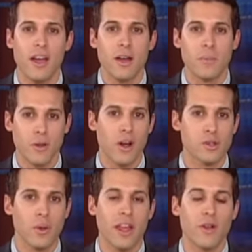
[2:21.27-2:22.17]
Bulldogs
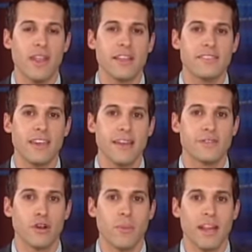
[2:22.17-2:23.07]
will enter the NCAA
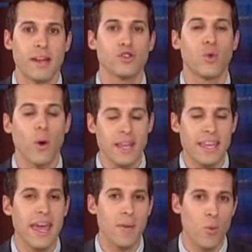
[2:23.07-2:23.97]
tournament on a 20
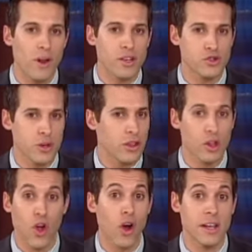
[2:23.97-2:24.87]
game winning streak, the
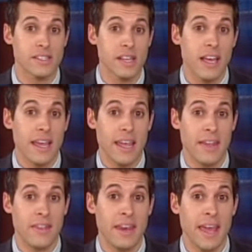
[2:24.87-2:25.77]
longest in
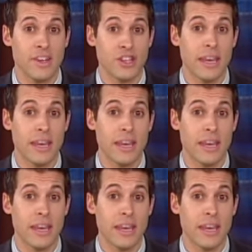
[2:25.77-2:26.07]
the nation.